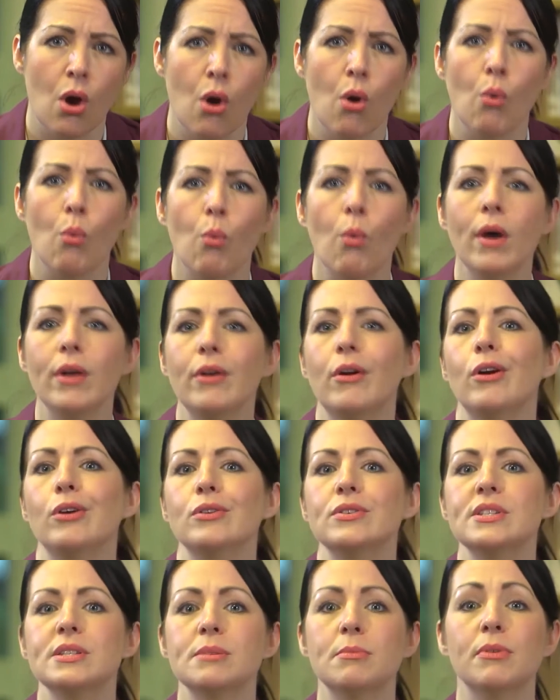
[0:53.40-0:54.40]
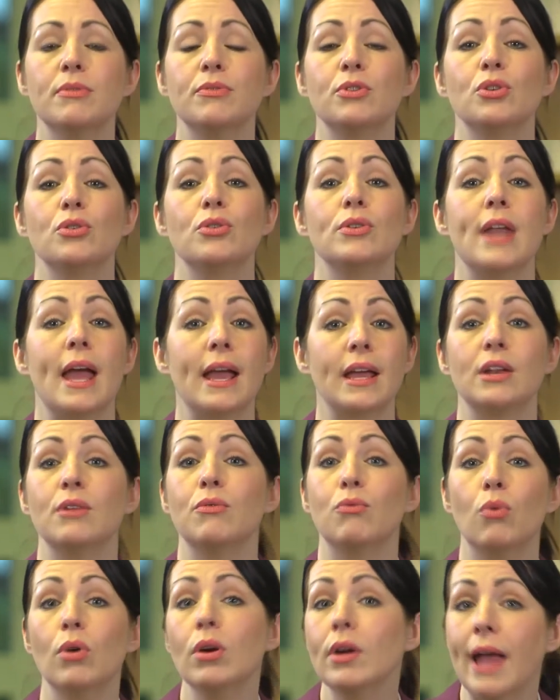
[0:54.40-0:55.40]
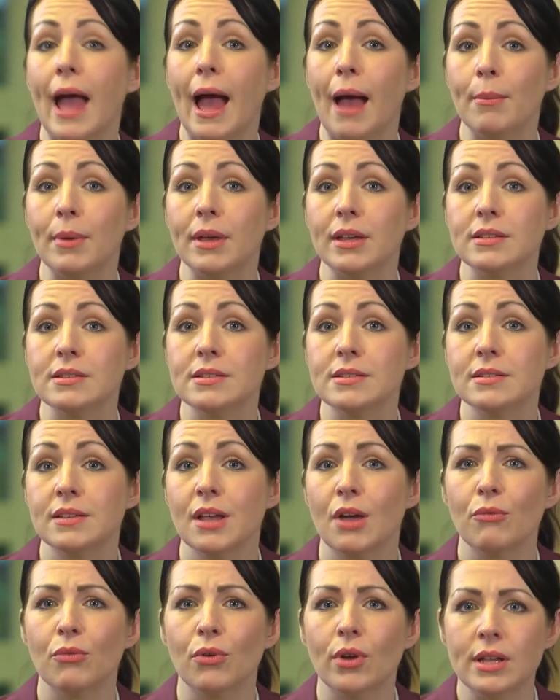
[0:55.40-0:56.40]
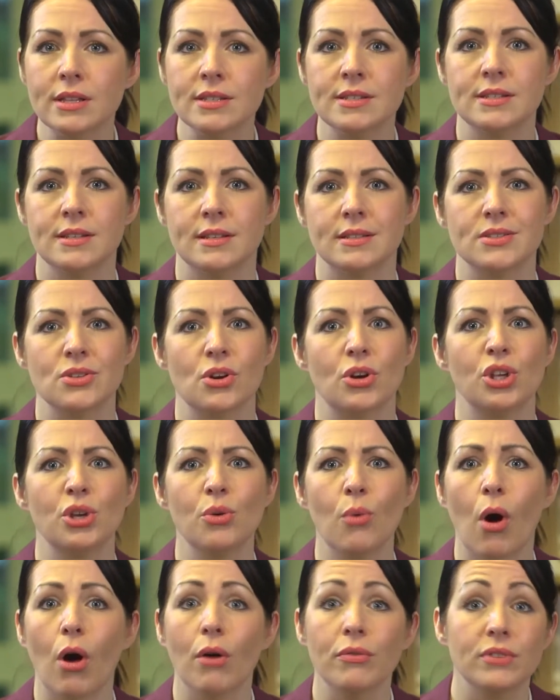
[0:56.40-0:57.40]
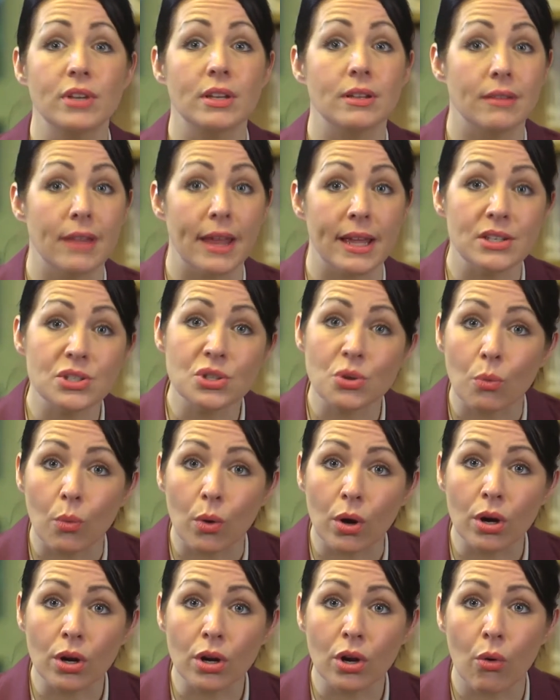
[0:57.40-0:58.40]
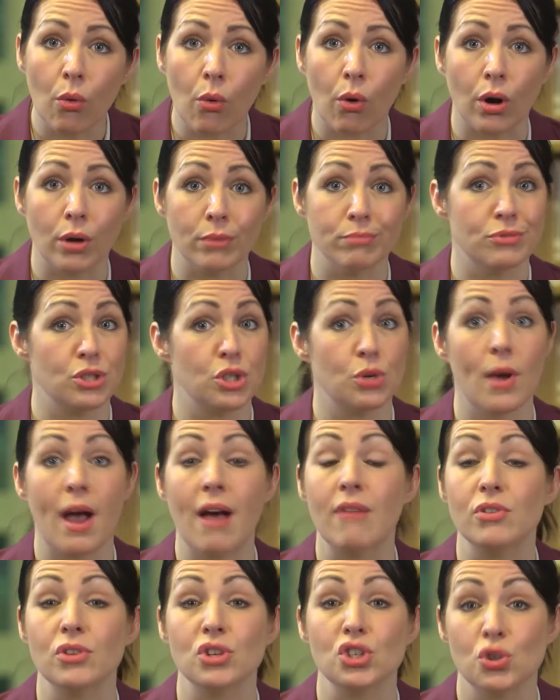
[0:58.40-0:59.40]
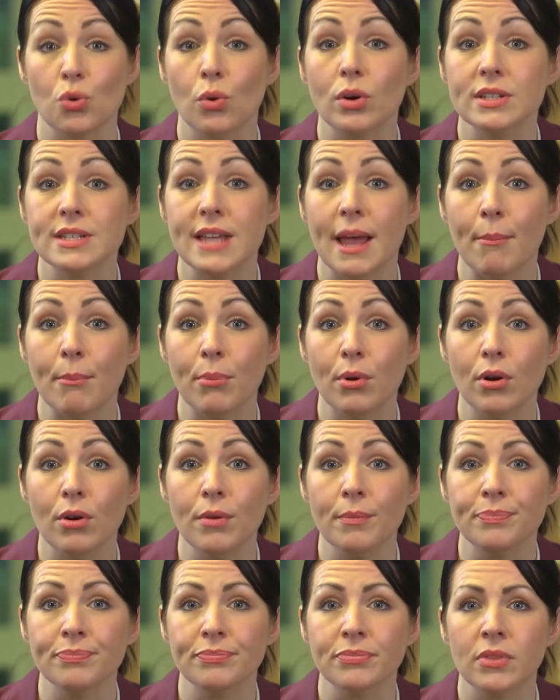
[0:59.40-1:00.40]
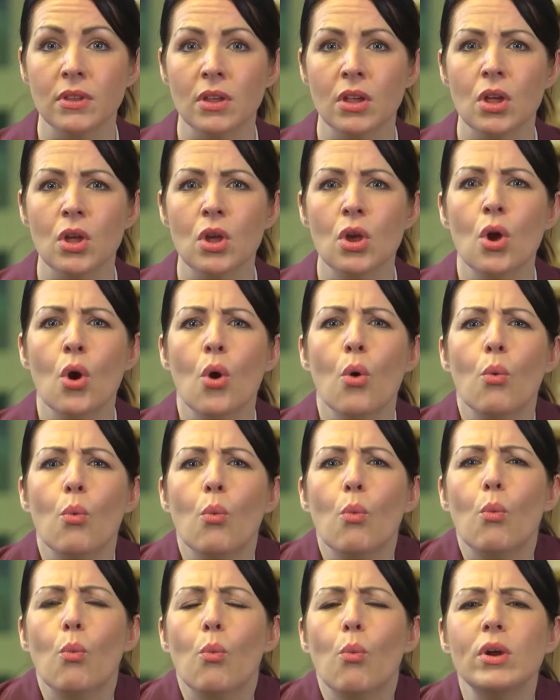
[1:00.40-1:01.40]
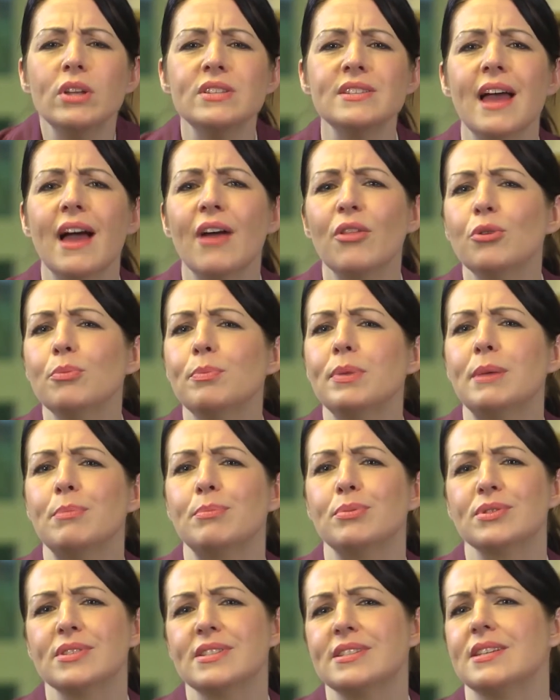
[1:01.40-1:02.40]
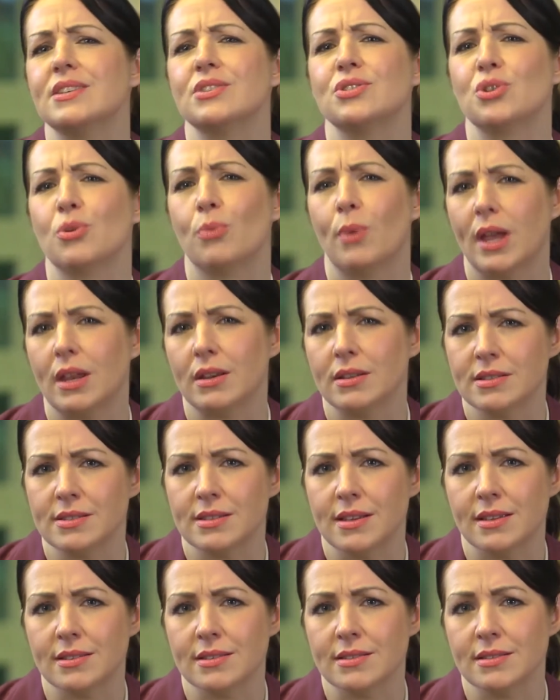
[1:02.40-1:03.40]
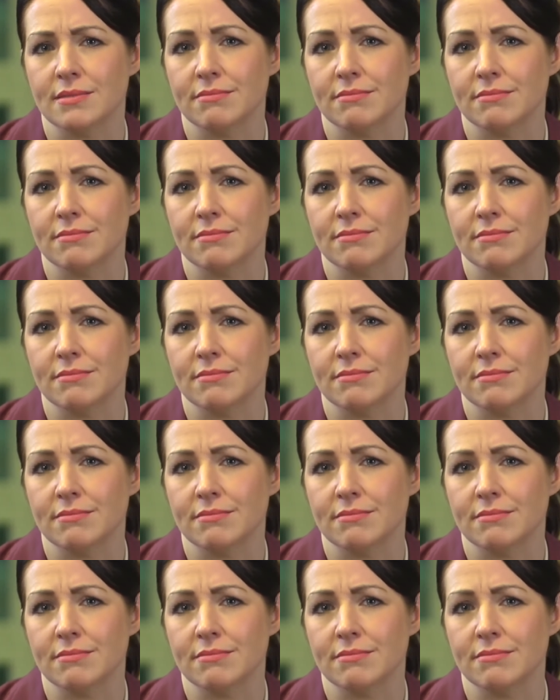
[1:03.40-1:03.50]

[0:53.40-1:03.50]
What are some of your negative work habits? For instance, are you often late to work or do you have a short temper? What do other people see as your weaknesses?